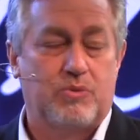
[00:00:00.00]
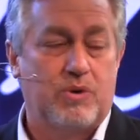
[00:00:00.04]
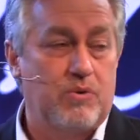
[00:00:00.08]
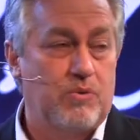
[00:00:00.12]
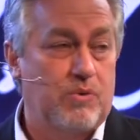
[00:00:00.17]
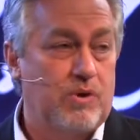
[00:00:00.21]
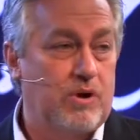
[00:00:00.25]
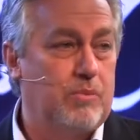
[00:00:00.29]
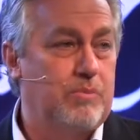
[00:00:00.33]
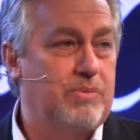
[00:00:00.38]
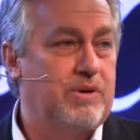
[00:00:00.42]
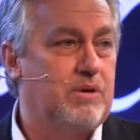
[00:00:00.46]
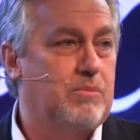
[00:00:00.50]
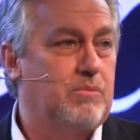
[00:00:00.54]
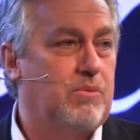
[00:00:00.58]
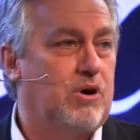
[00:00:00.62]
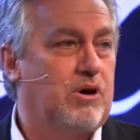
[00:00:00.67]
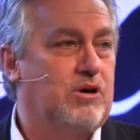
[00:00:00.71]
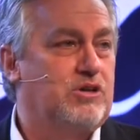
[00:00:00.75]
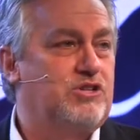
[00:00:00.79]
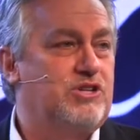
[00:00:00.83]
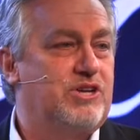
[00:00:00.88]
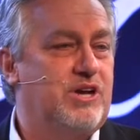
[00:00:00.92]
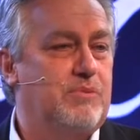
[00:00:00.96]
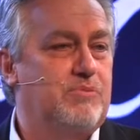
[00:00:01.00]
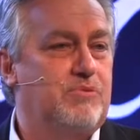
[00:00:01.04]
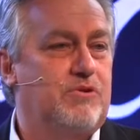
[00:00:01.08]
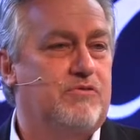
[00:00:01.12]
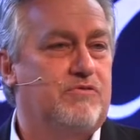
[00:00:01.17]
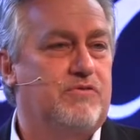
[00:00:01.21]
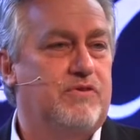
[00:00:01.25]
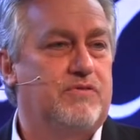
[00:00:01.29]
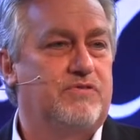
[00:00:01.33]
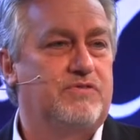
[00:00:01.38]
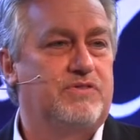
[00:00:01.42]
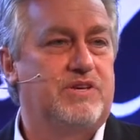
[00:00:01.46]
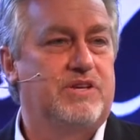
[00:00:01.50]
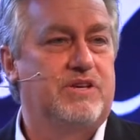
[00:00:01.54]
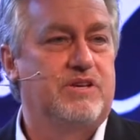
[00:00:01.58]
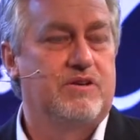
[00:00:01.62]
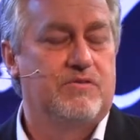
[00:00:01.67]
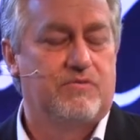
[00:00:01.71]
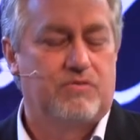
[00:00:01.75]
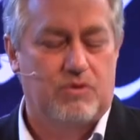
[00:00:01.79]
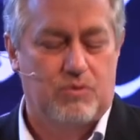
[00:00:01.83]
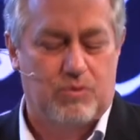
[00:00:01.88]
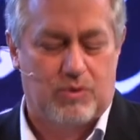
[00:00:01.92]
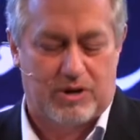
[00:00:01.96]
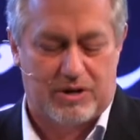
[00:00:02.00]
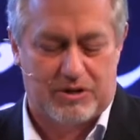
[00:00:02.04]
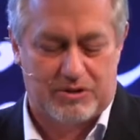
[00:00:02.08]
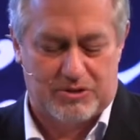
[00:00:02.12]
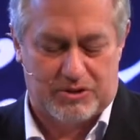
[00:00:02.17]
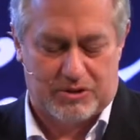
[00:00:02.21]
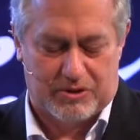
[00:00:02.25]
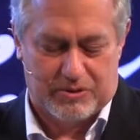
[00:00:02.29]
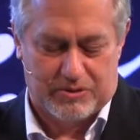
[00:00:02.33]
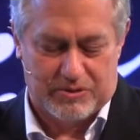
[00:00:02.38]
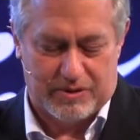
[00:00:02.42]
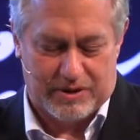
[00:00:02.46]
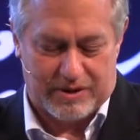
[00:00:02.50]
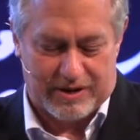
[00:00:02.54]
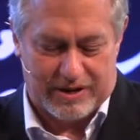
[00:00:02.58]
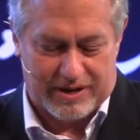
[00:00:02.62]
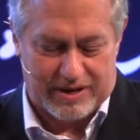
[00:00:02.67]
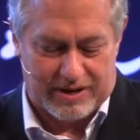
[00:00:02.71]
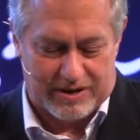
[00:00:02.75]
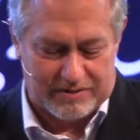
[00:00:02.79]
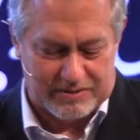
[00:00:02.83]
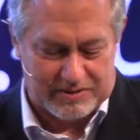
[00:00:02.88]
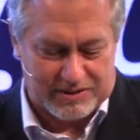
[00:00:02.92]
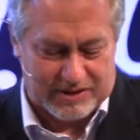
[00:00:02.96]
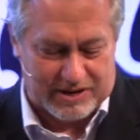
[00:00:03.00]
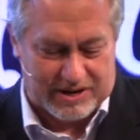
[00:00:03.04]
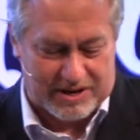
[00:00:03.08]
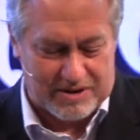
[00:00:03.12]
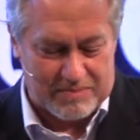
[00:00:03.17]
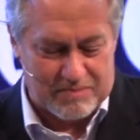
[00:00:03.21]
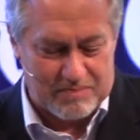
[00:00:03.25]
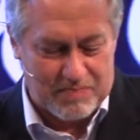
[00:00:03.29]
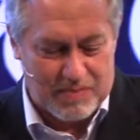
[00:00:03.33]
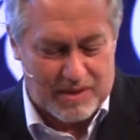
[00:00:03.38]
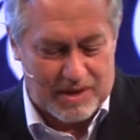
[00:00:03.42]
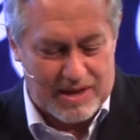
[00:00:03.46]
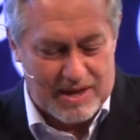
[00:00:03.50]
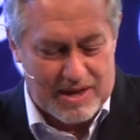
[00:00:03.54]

We will be in Mark chapter 15 if you want to turn there ahead of time.